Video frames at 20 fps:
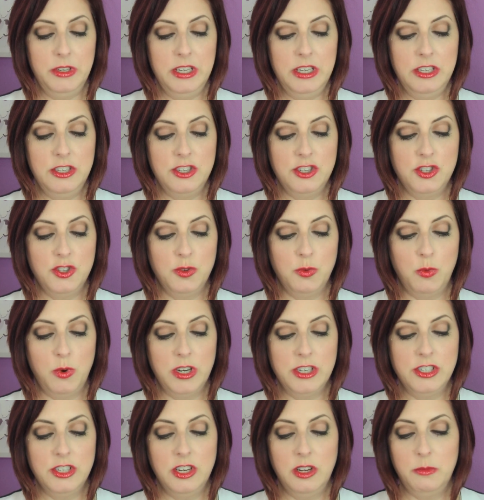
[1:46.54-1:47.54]
me
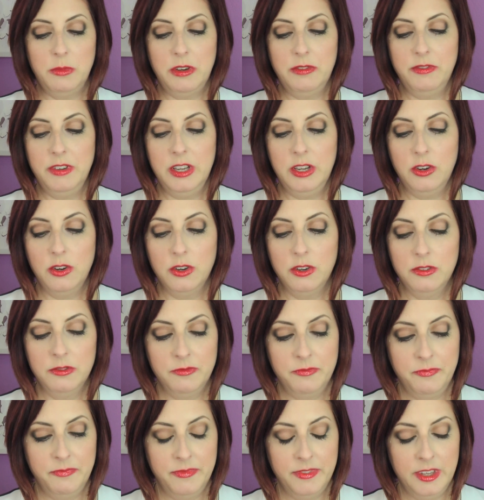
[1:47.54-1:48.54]
swatch it on my finger.